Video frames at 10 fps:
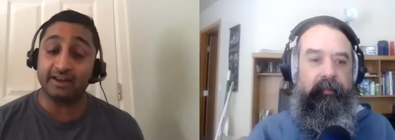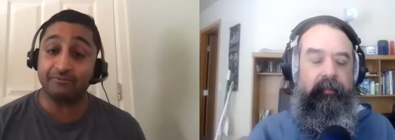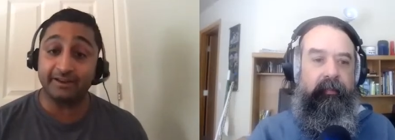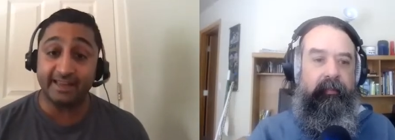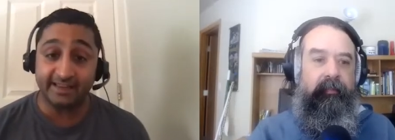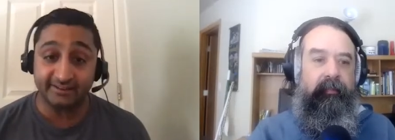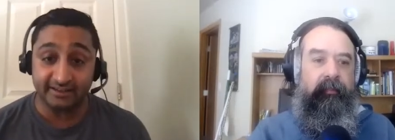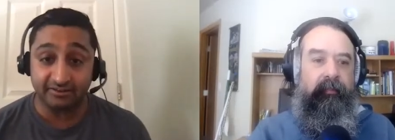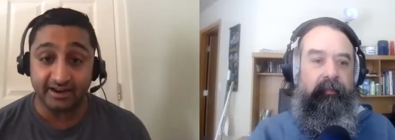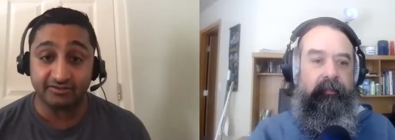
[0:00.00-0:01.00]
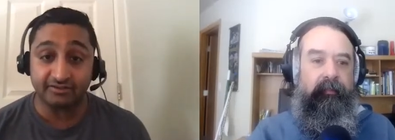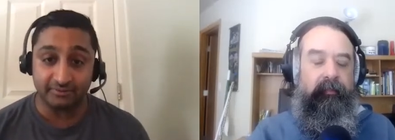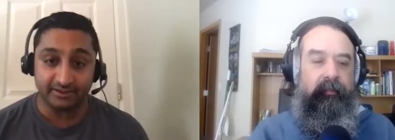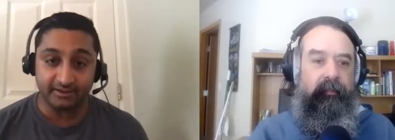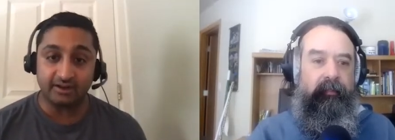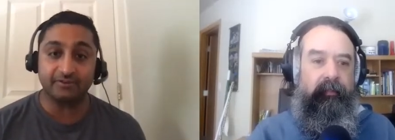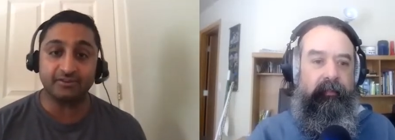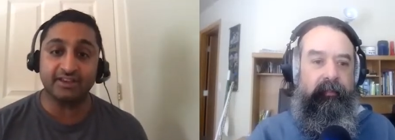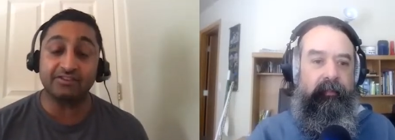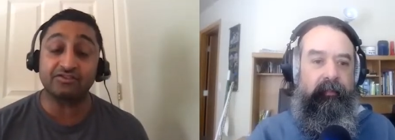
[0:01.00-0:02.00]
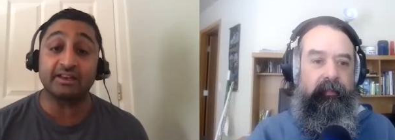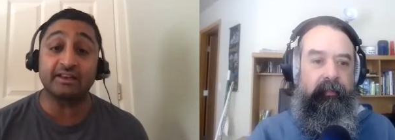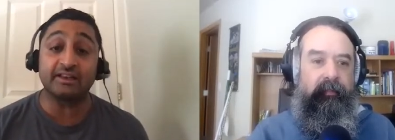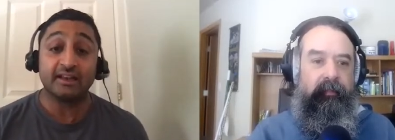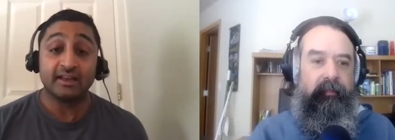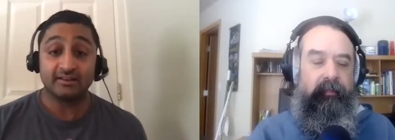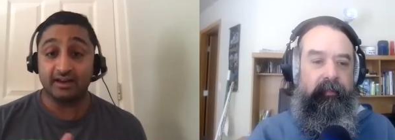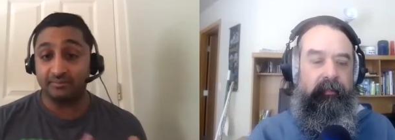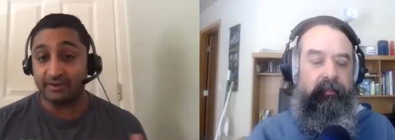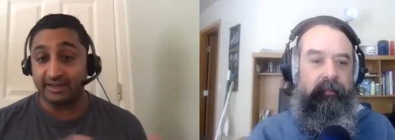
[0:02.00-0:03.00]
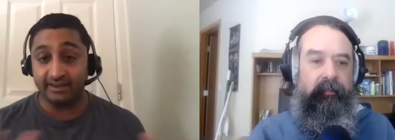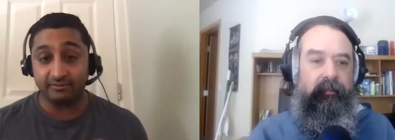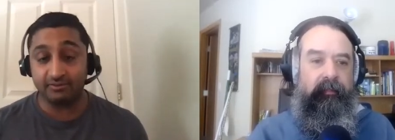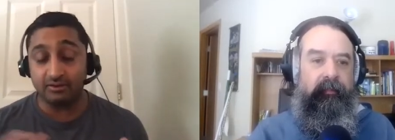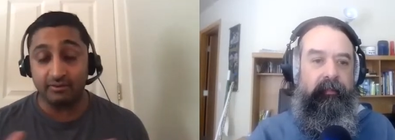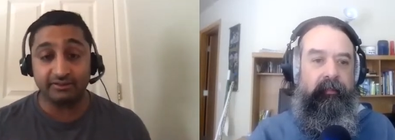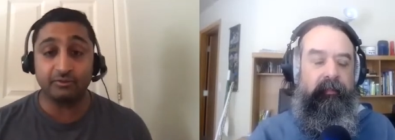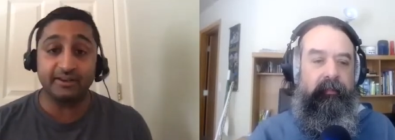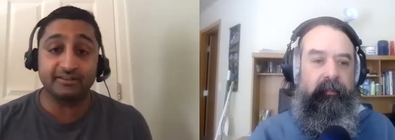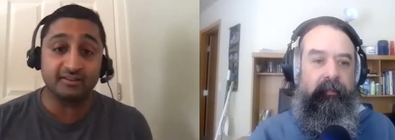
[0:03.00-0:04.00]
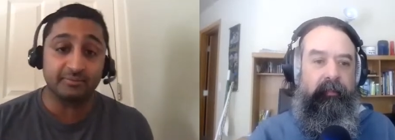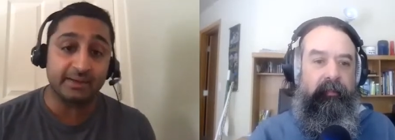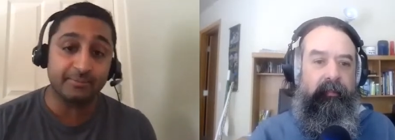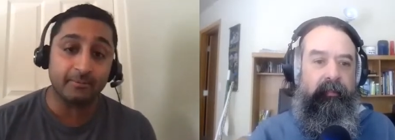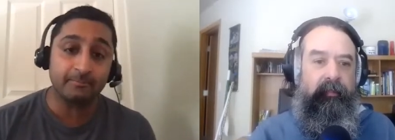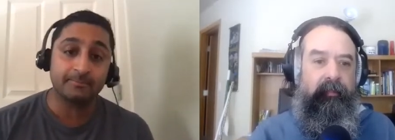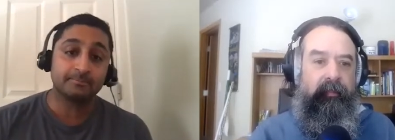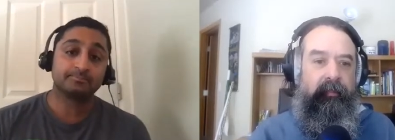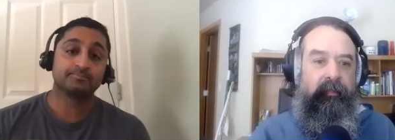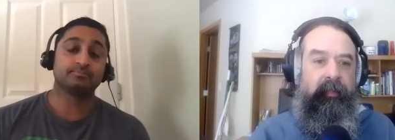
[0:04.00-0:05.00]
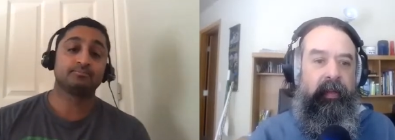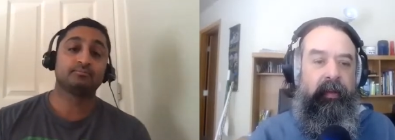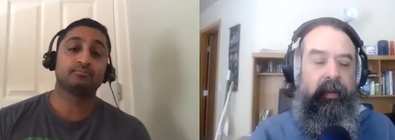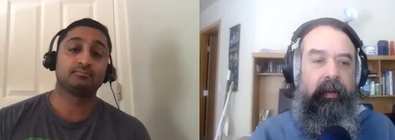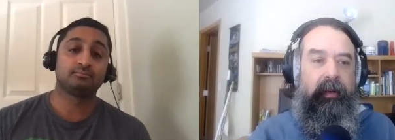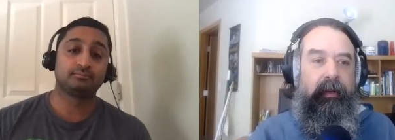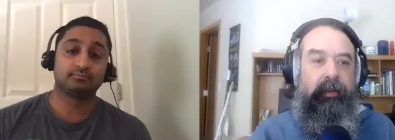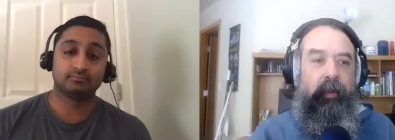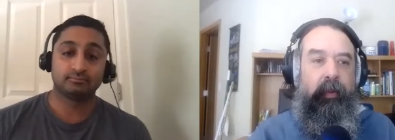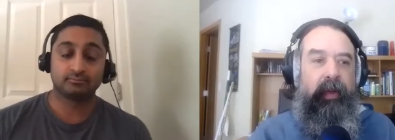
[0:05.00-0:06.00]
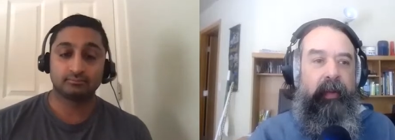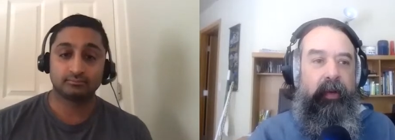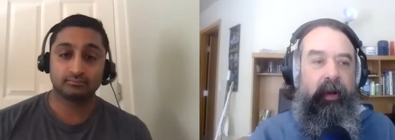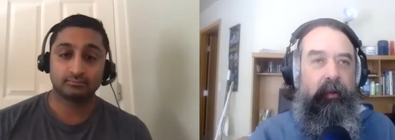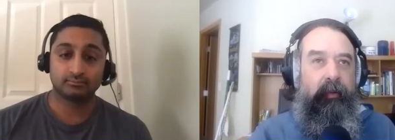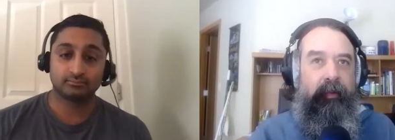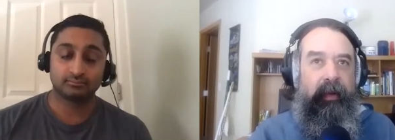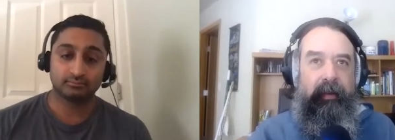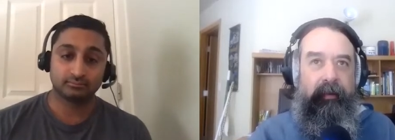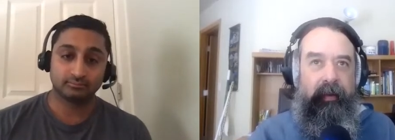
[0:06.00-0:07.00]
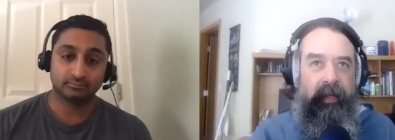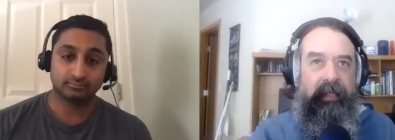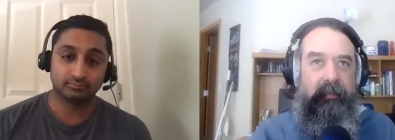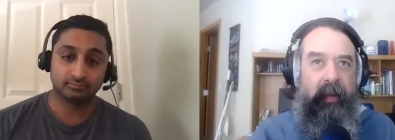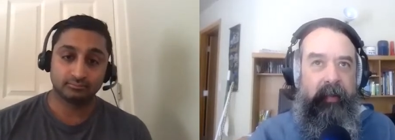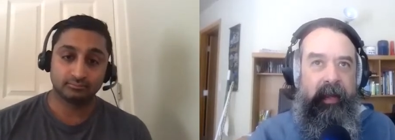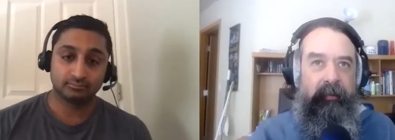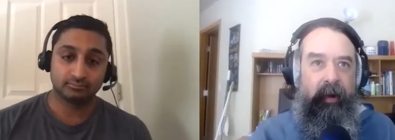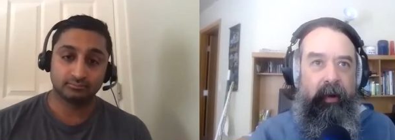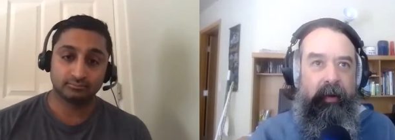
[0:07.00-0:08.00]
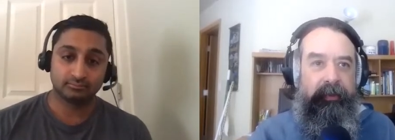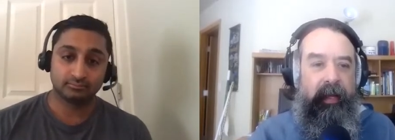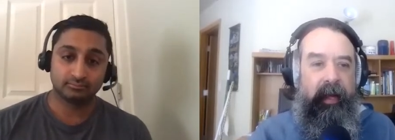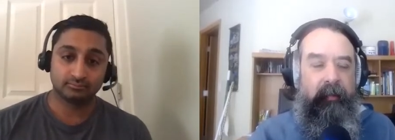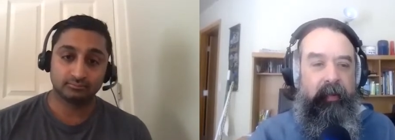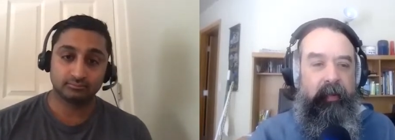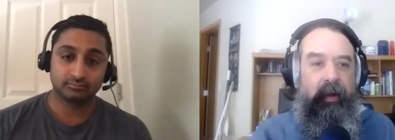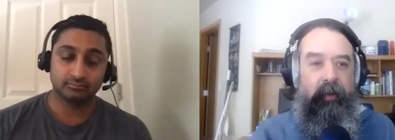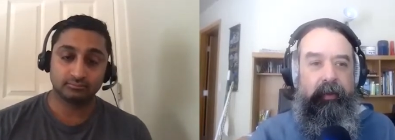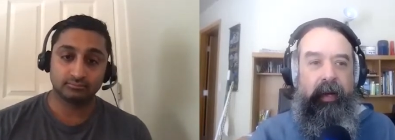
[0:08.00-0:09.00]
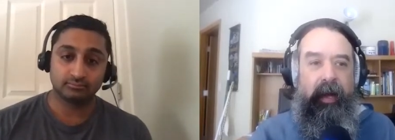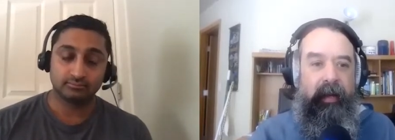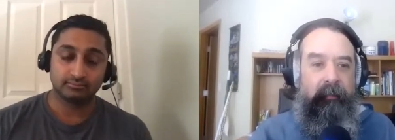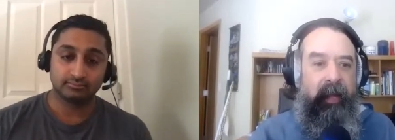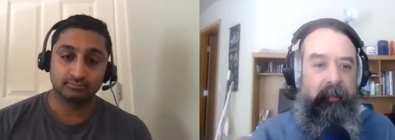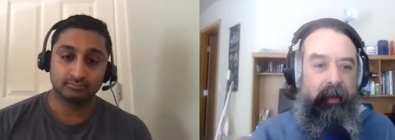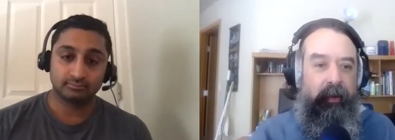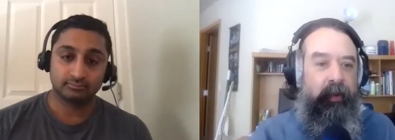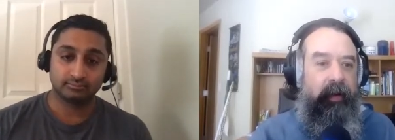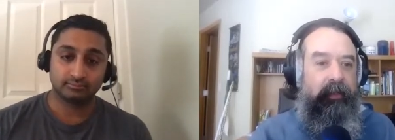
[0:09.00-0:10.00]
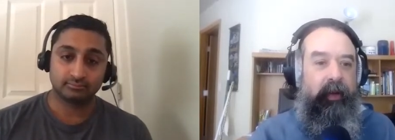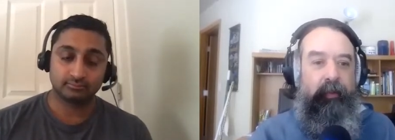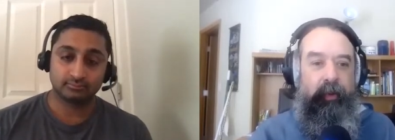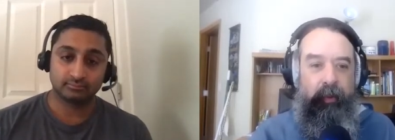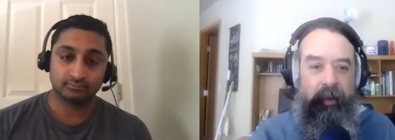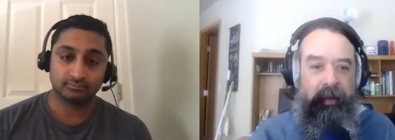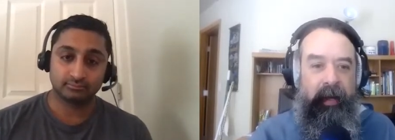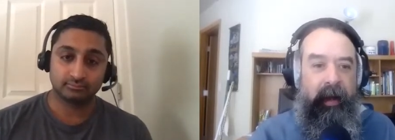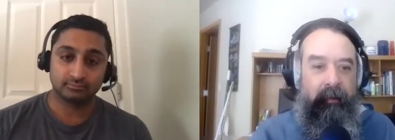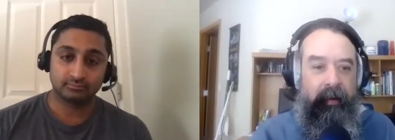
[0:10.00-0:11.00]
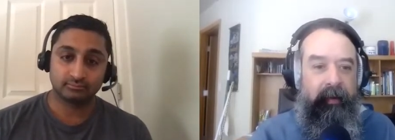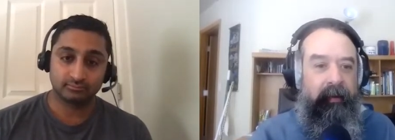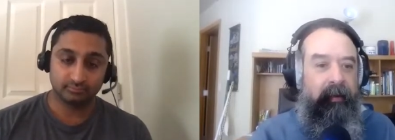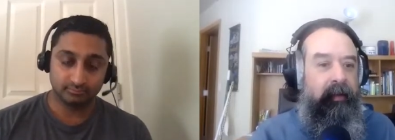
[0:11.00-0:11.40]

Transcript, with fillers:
Speaker 1: every candidate interaction with a conversation, not by going through pieces of paper.
Speaker 2: So Prem, this is my opinion. For the longest time, there's a lot of people out there trying to solve recruiting, hiring,